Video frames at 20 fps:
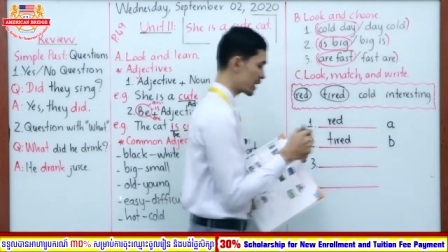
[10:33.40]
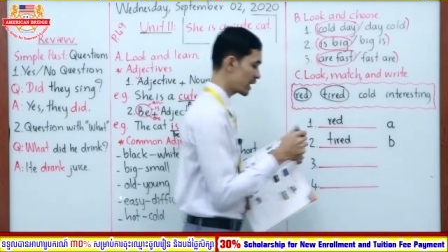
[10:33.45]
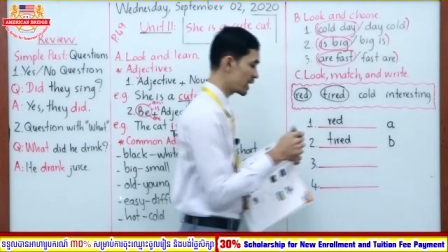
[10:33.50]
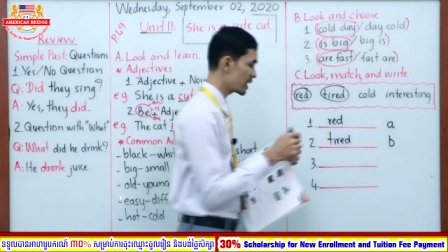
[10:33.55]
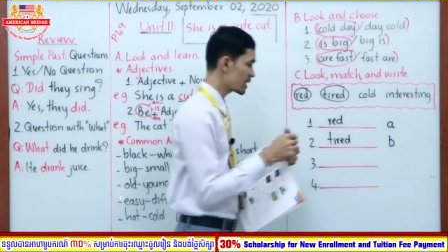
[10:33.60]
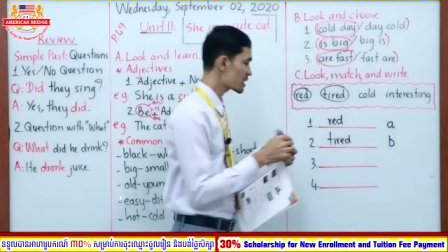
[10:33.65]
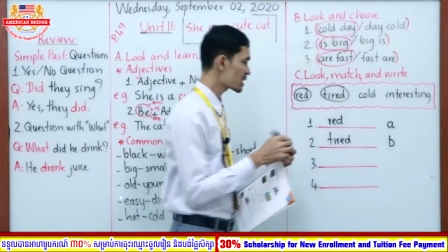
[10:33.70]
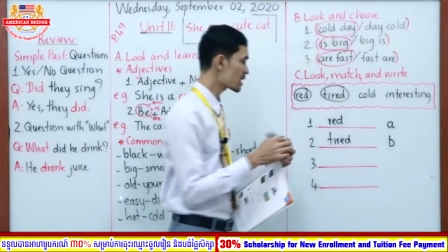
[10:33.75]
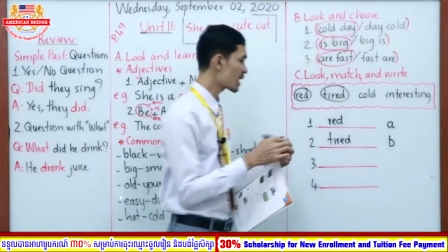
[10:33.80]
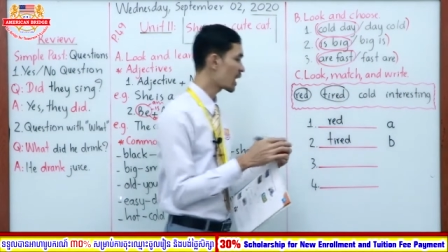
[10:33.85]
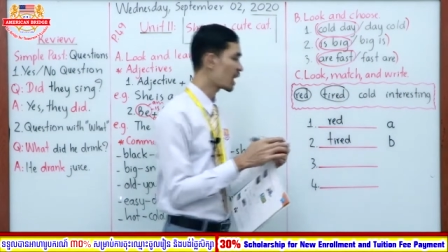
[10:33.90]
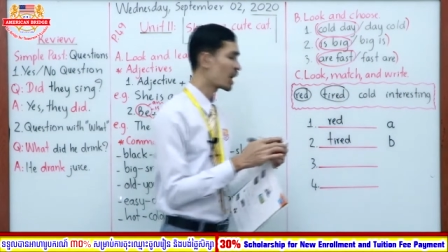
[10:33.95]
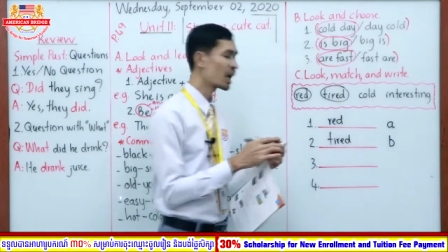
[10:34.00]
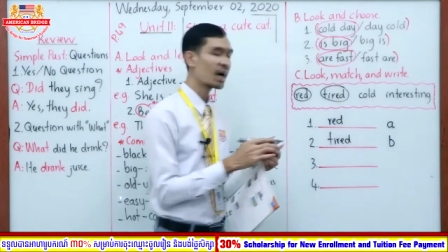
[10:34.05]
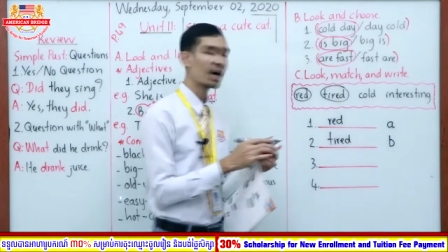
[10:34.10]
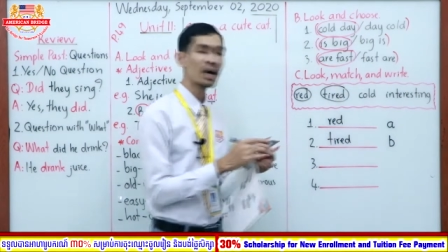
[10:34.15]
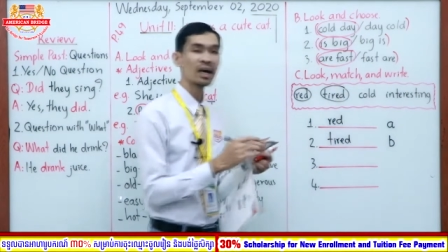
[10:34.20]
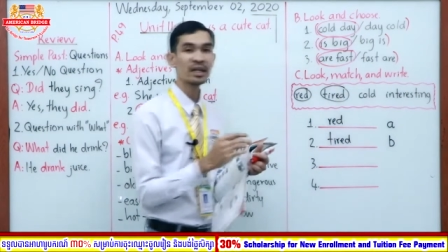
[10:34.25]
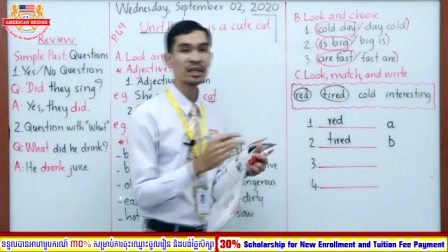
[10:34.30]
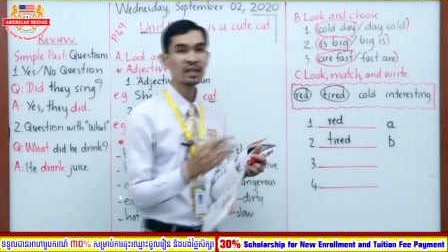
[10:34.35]
is
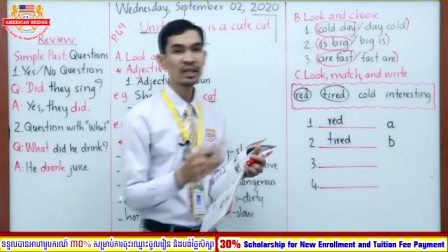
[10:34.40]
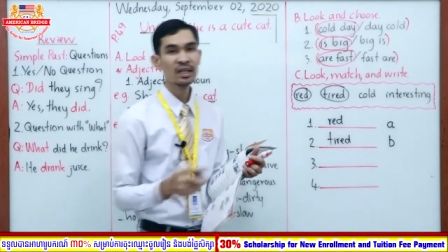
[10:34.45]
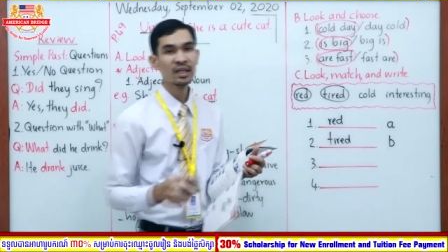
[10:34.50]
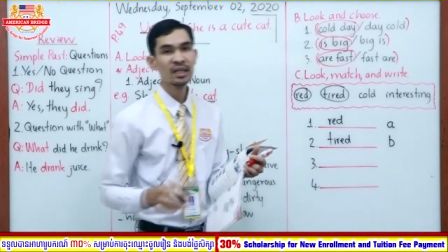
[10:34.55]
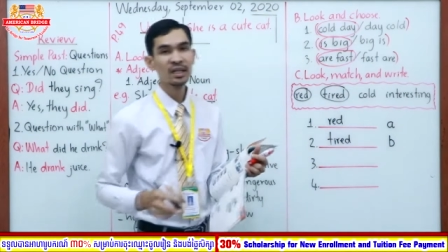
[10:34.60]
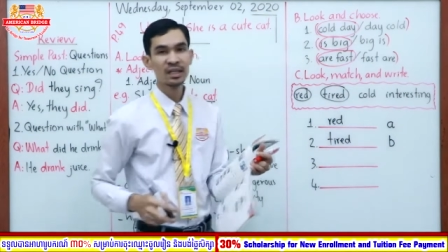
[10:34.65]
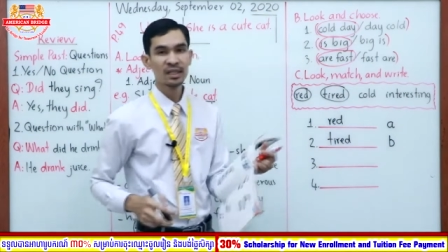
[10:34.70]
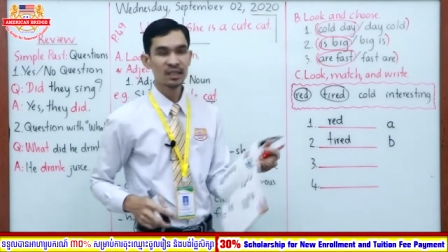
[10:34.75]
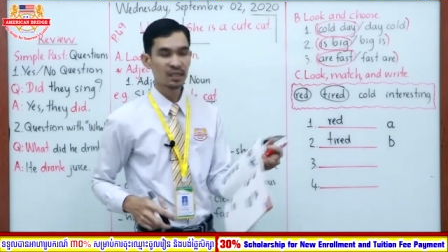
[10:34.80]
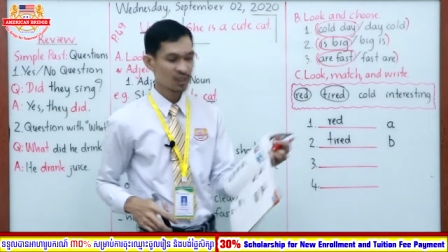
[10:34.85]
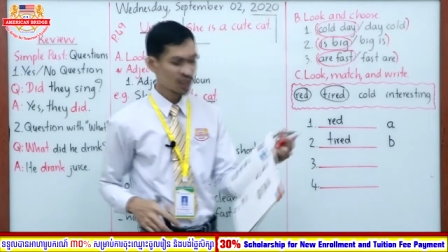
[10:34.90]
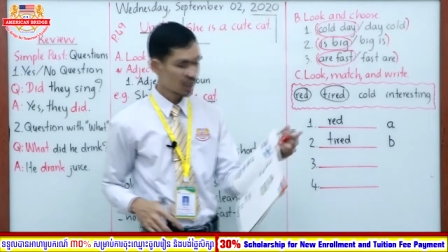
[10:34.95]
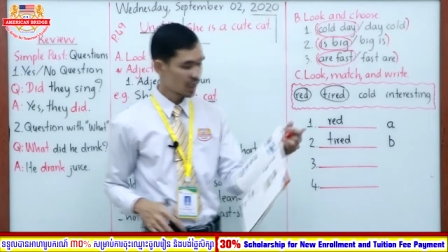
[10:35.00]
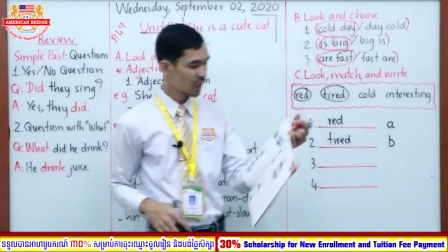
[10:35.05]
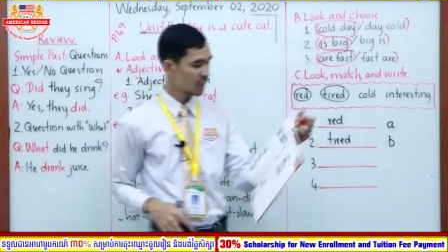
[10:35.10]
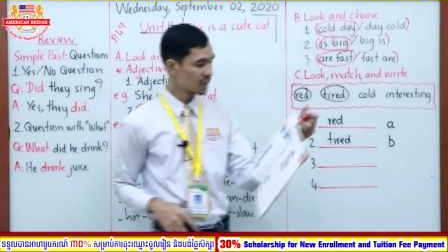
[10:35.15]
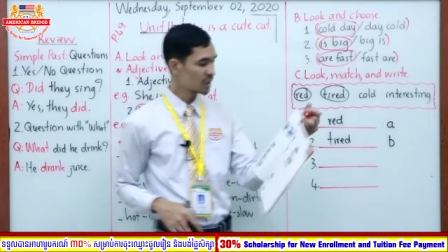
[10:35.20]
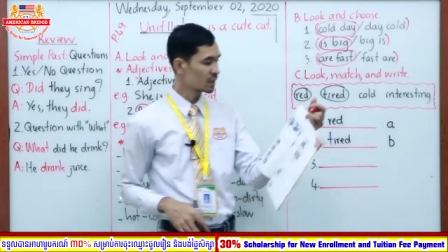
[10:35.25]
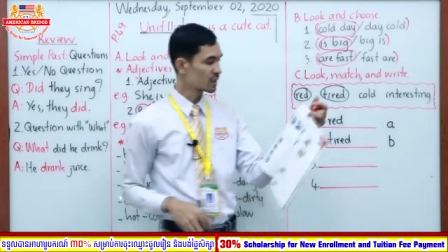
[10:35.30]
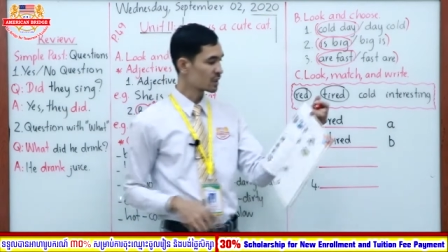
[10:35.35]
tie,
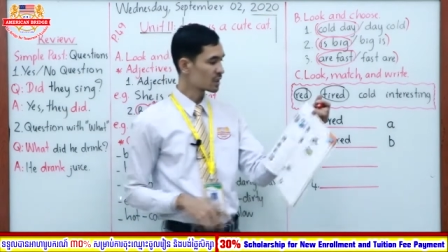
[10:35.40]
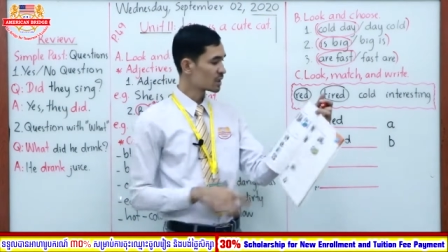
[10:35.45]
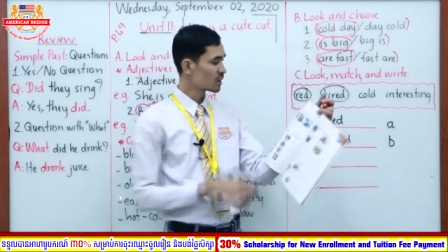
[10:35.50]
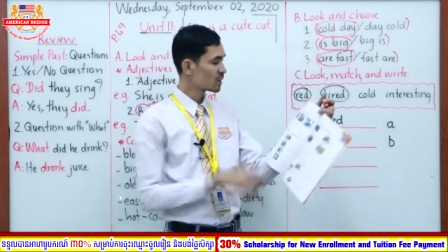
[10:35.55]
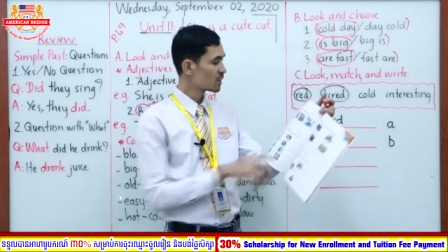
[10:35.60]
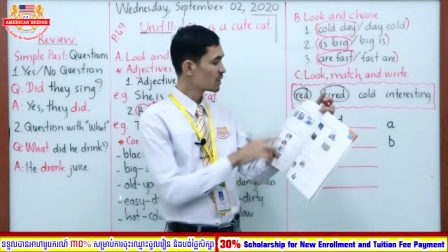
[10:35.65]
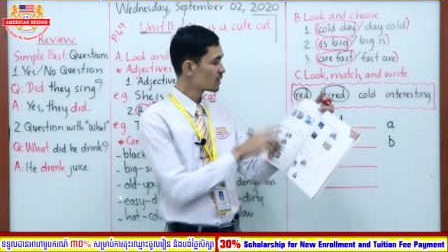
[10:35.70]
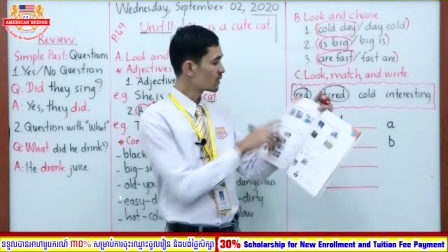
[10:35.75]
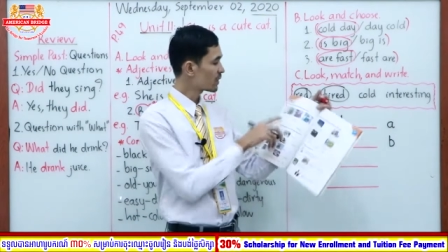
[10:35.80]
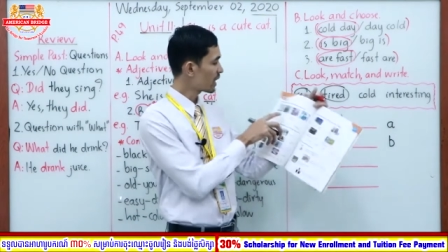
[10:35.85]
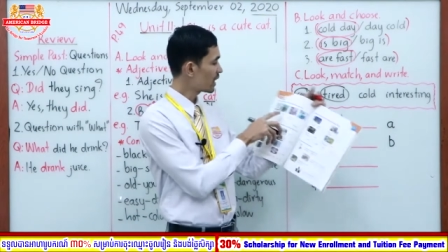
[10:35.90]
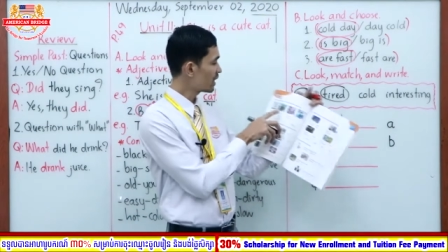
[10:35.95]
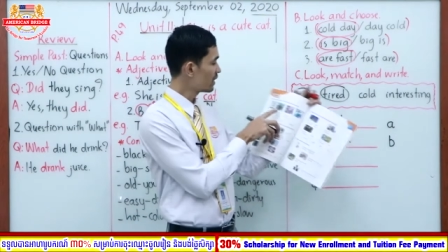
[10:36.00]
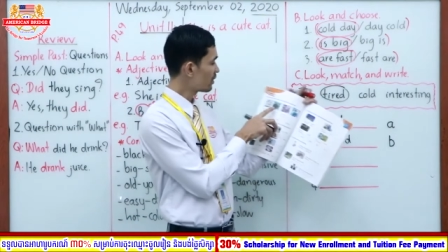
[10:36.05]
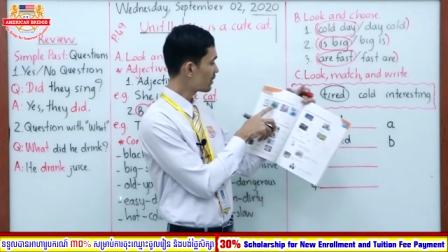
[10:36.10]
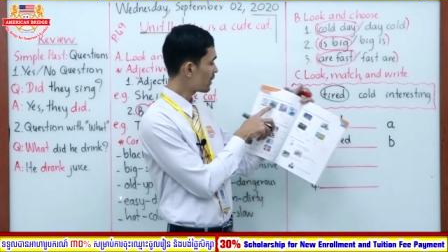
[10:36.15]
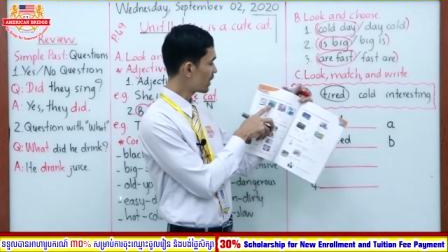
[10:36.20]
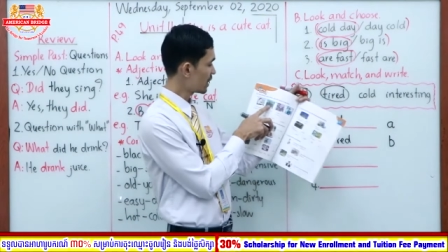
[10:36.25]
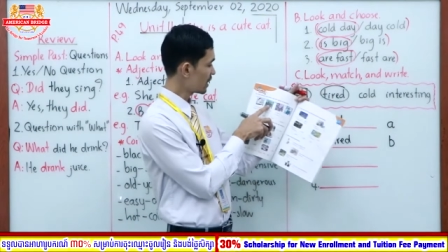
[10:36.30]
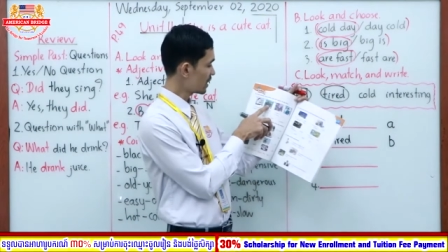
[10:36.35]
tired. You can
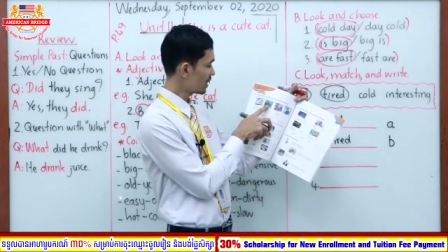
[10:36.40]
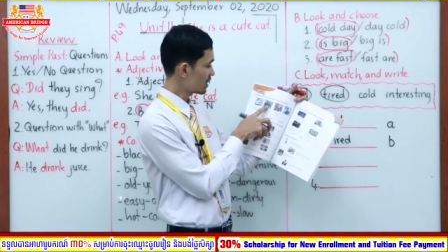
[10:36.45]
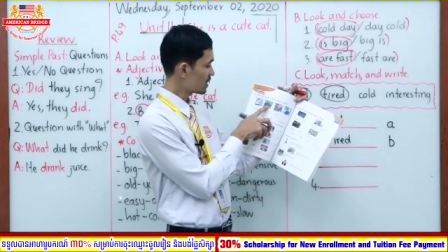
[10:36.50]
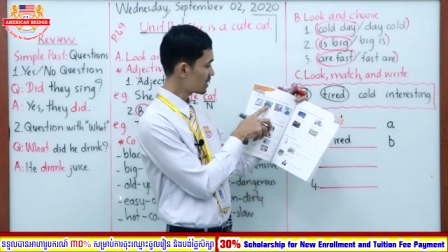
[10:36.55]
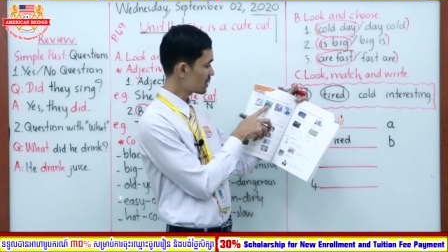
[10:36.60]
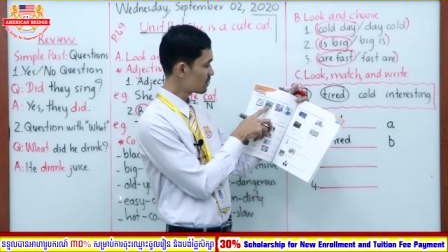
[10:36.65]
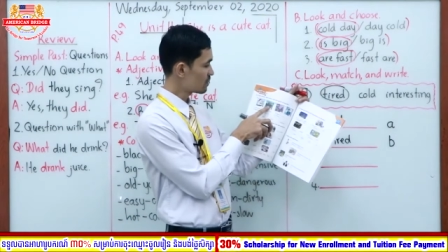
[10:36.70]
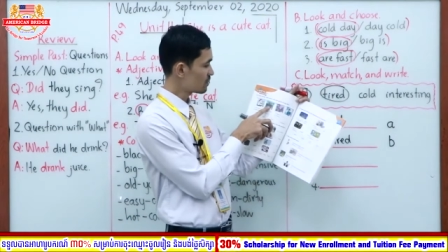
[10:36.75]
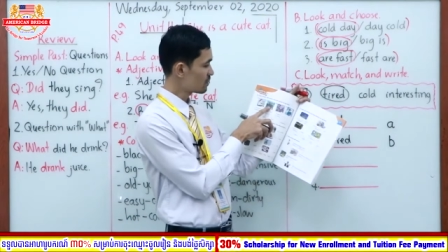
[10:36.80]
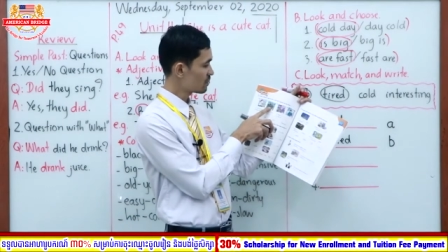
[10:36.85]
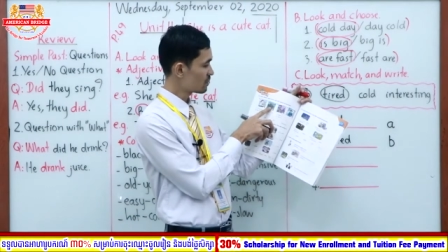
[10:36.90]
look at his,